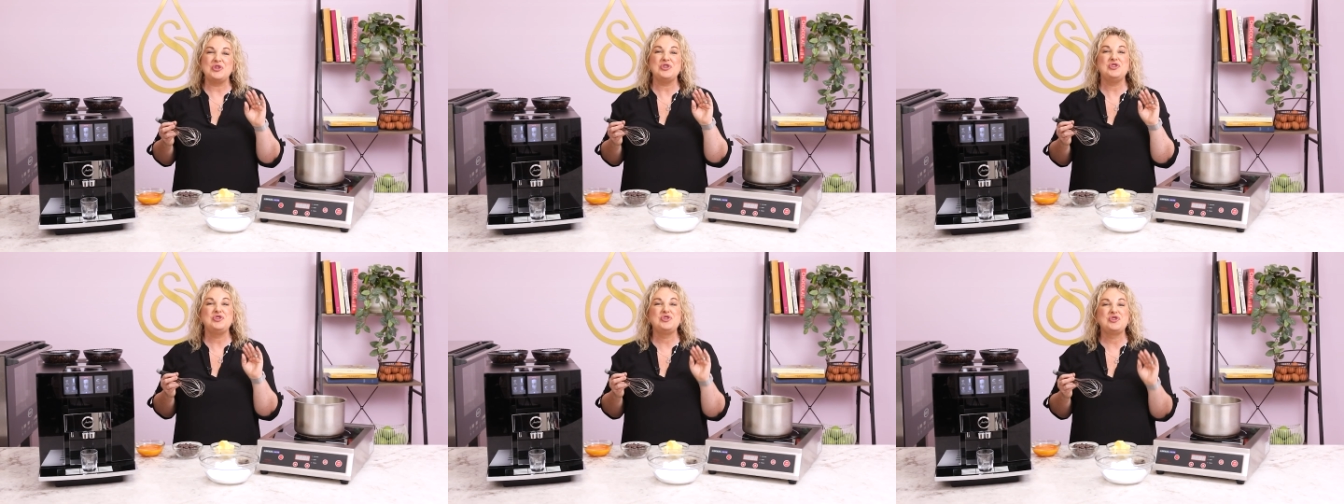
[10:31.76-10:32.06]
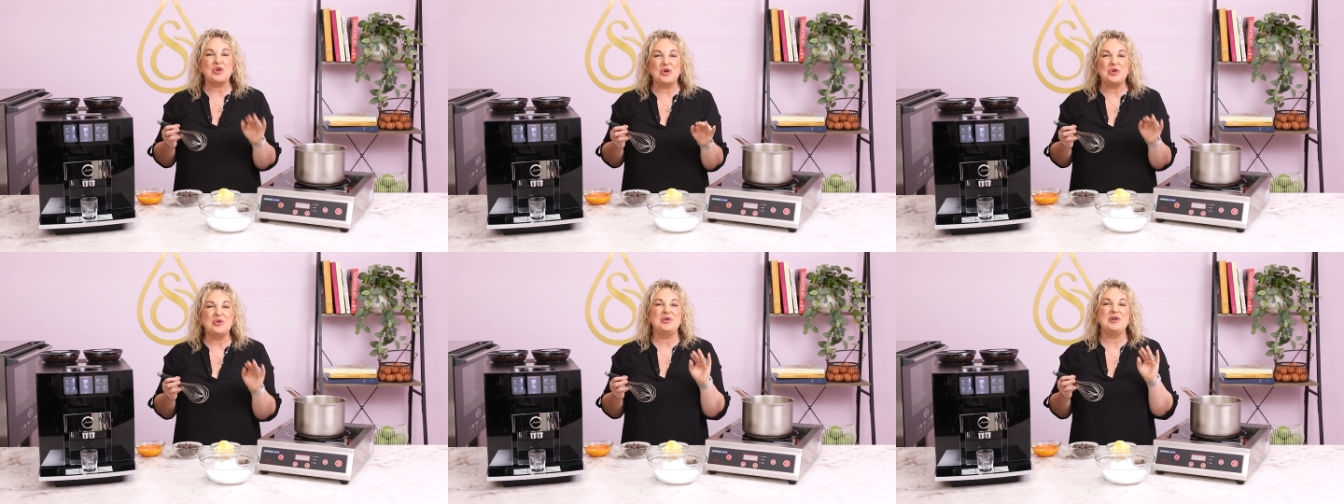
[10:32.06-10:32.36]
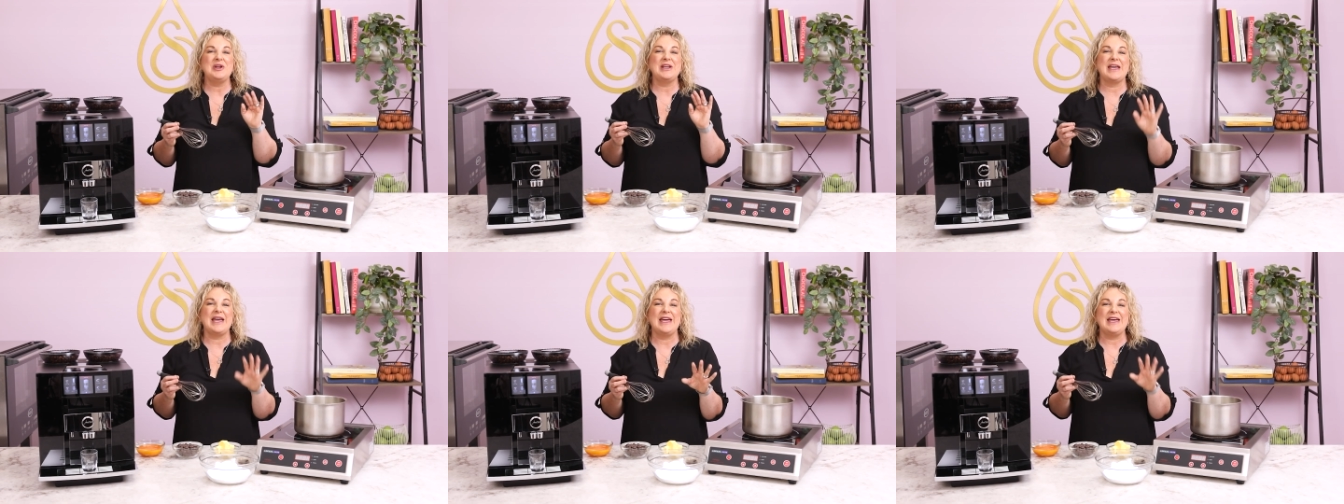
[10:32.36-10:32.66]
you
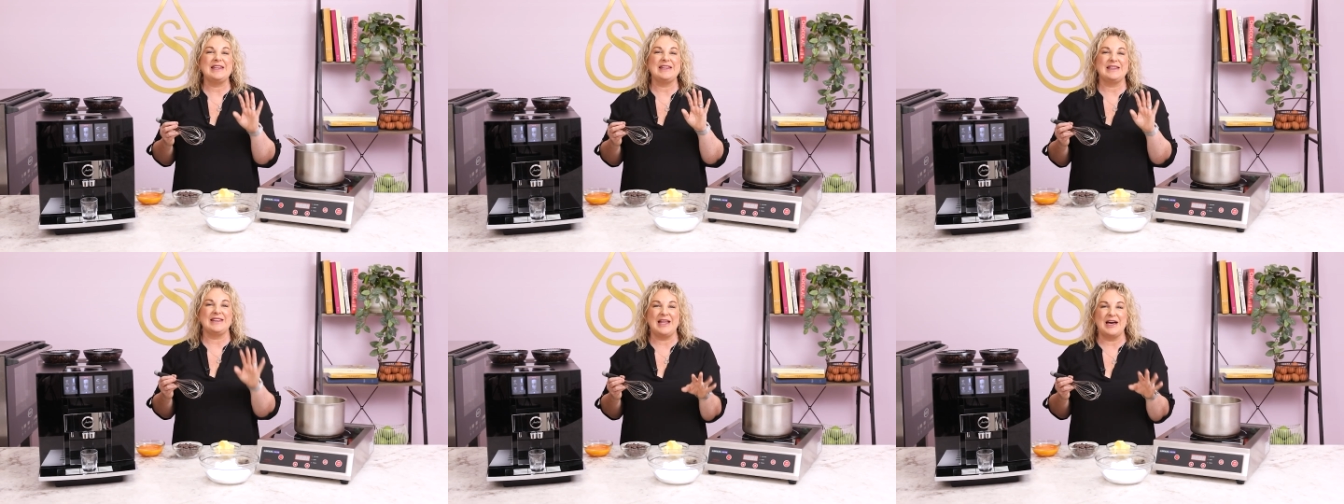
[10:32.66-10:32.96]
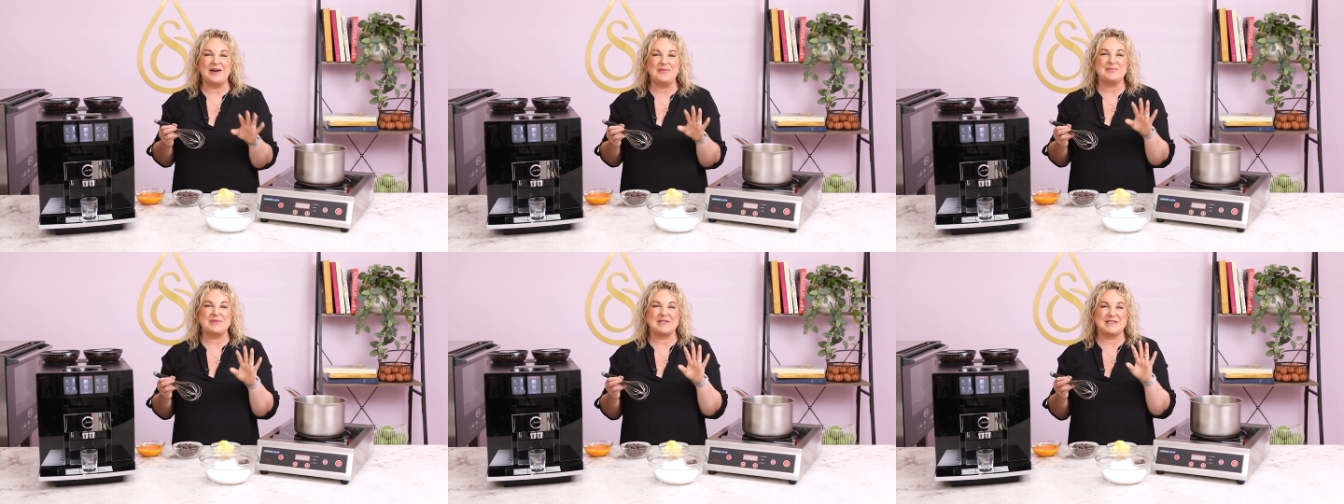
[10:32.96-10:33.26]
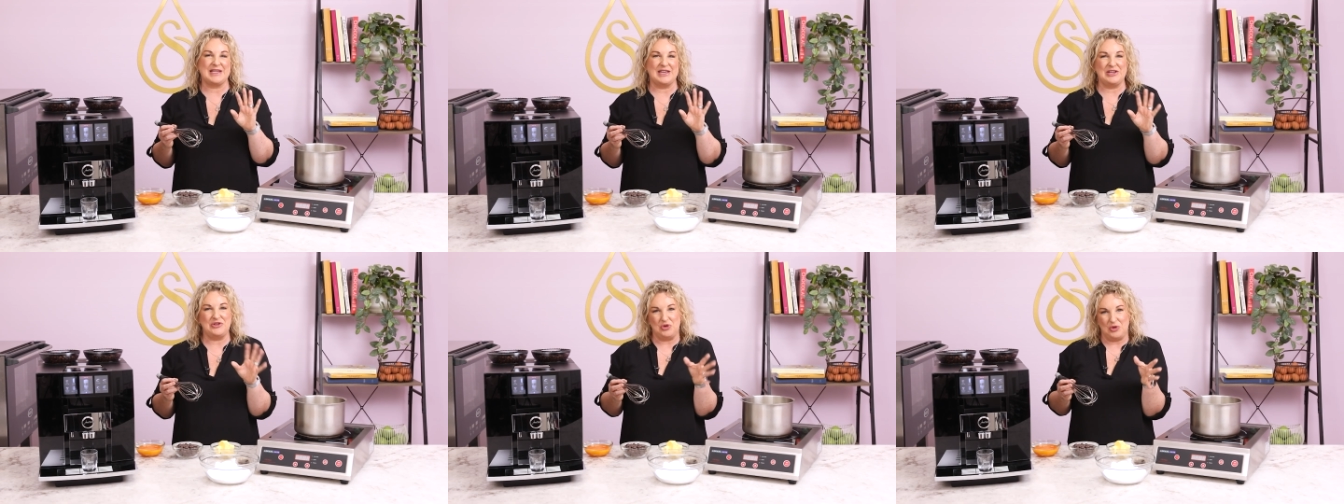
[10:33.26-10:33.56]
don't get
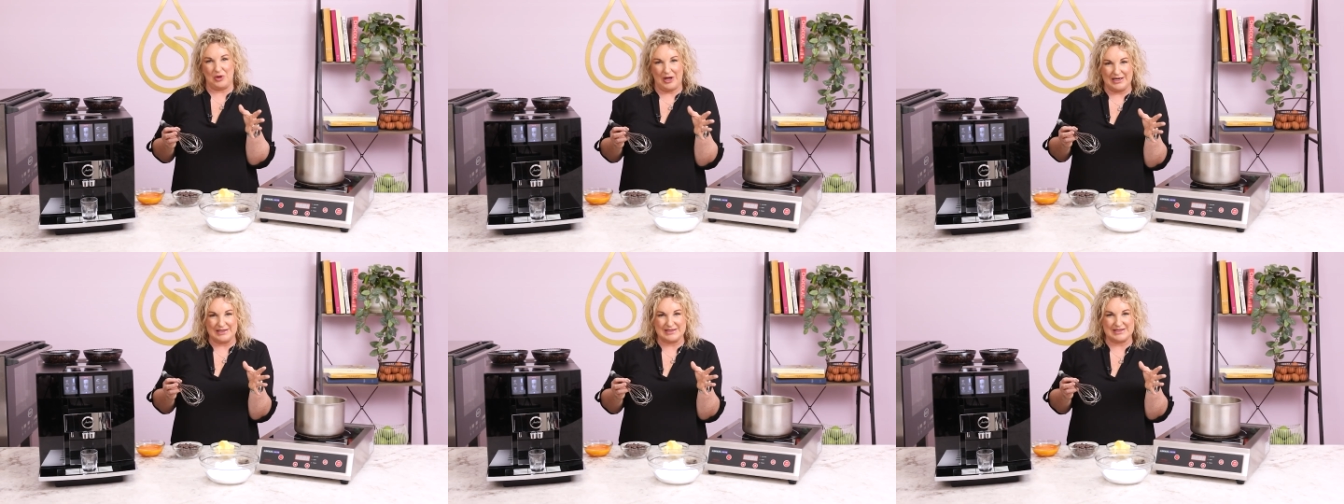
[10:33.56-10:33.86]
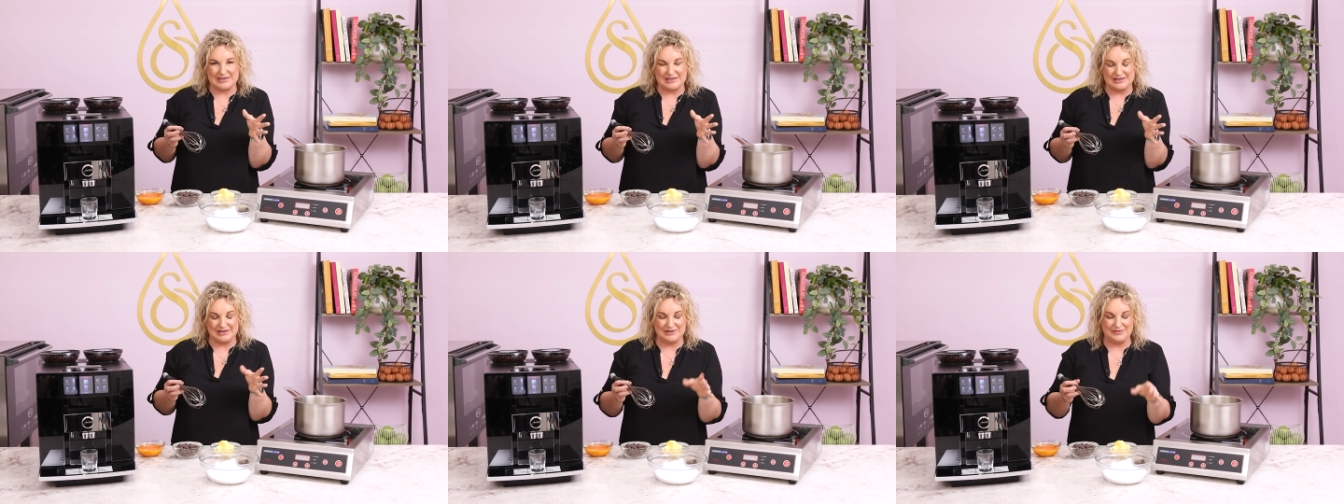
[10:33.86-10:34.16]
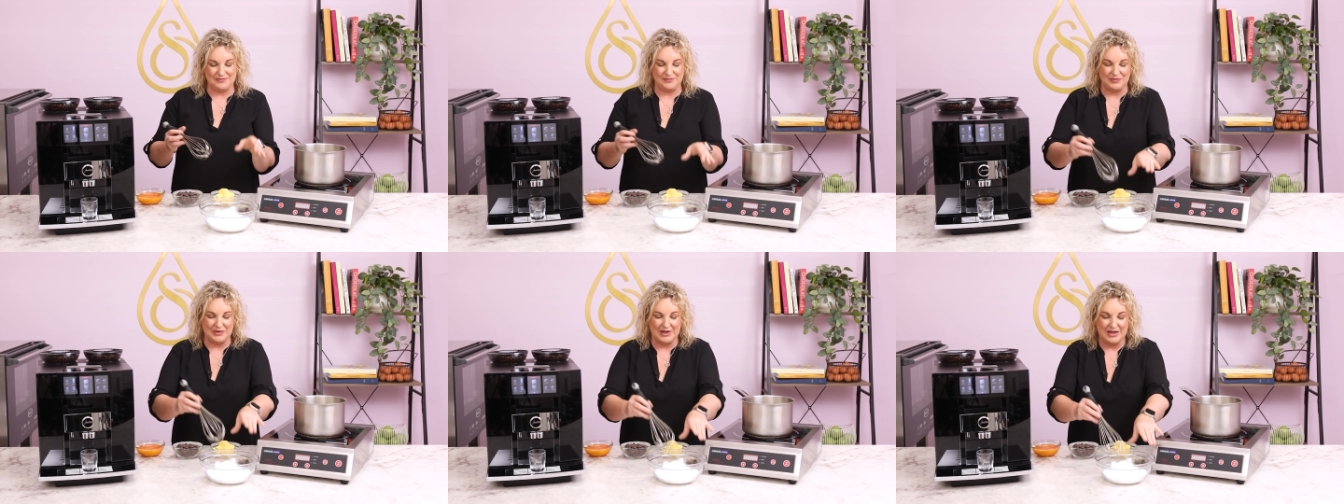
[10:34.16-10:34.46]
lumps in your custard.